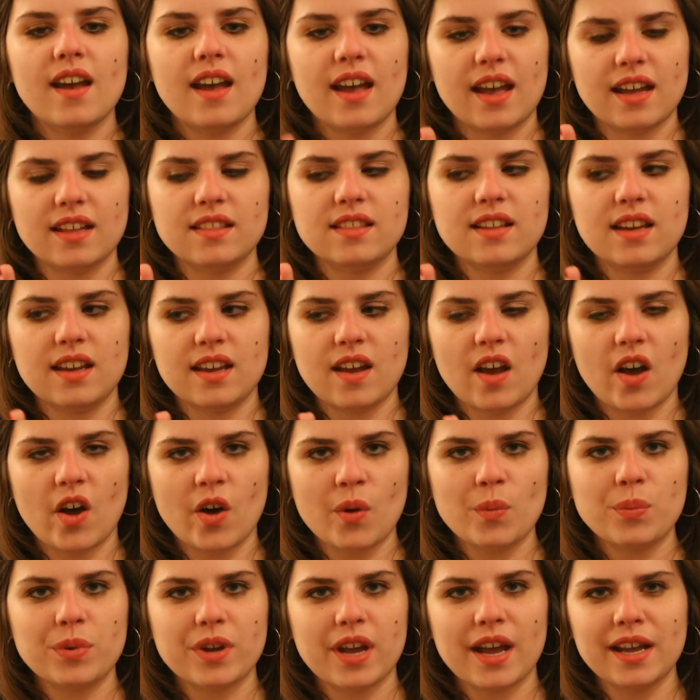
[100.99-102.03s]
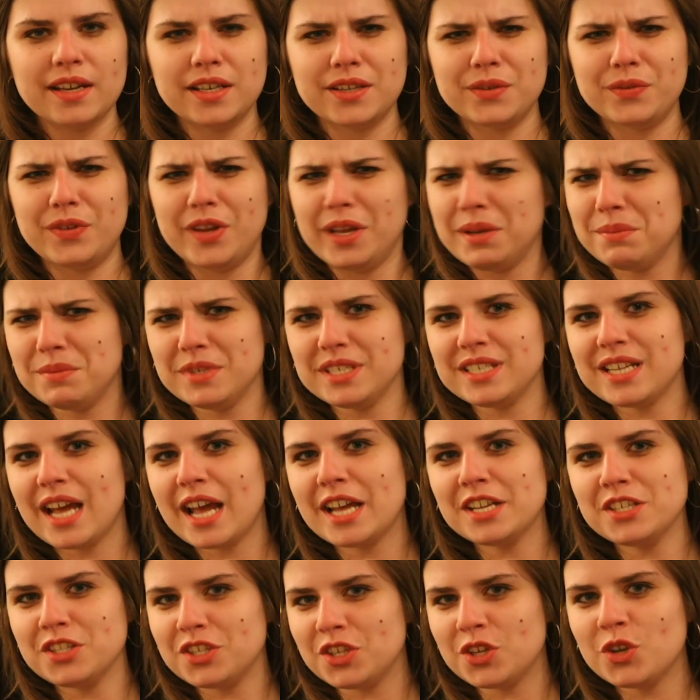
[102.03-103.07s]
and they help kind of
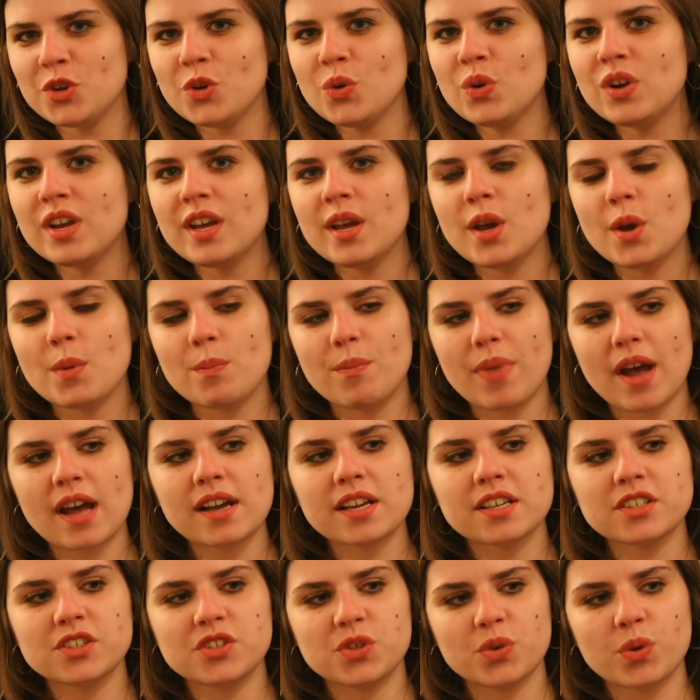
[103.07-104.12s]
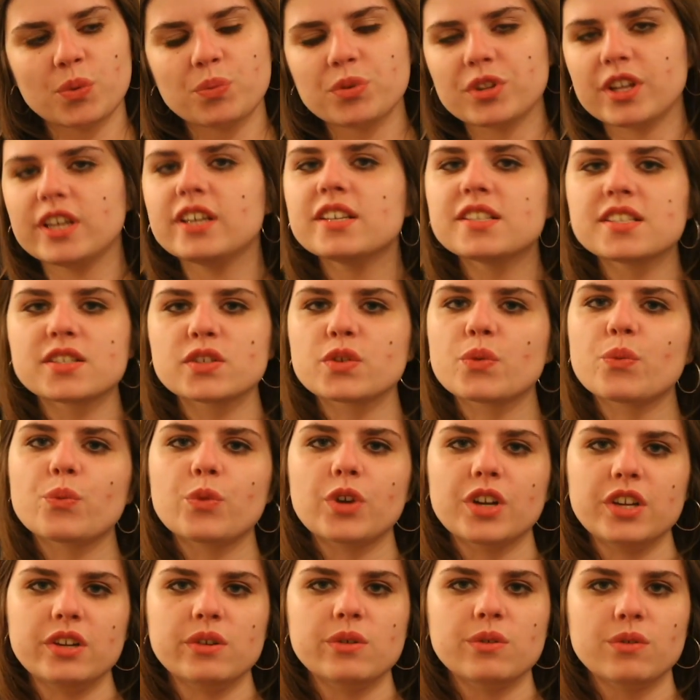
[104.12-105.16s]
hypnotize you back into a place
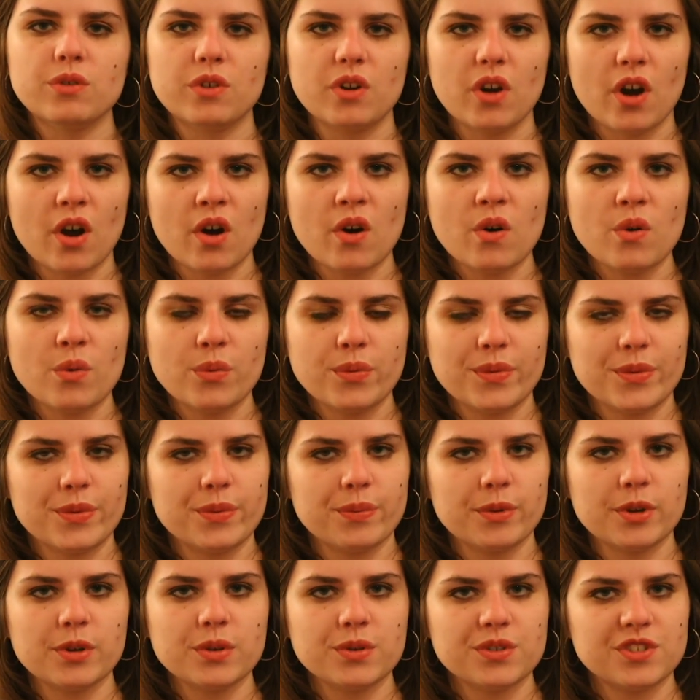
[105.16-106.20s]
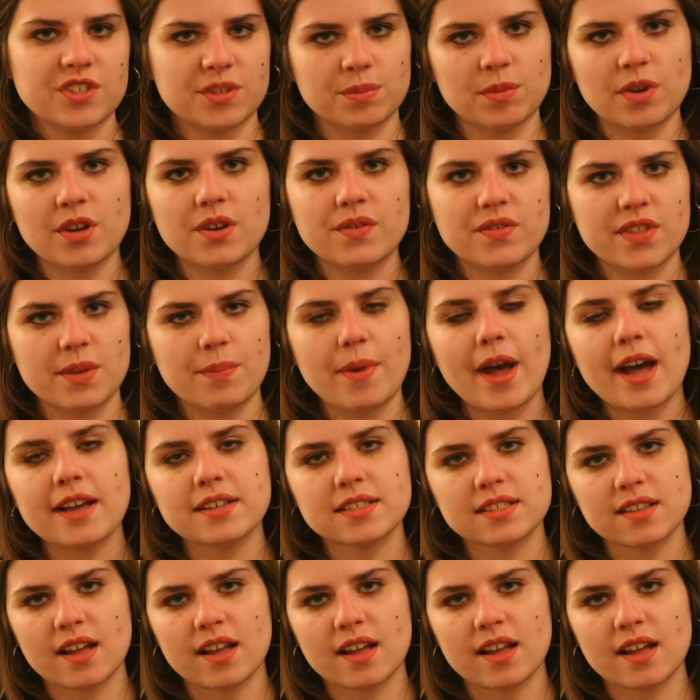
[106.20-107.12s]
where you go through some of the past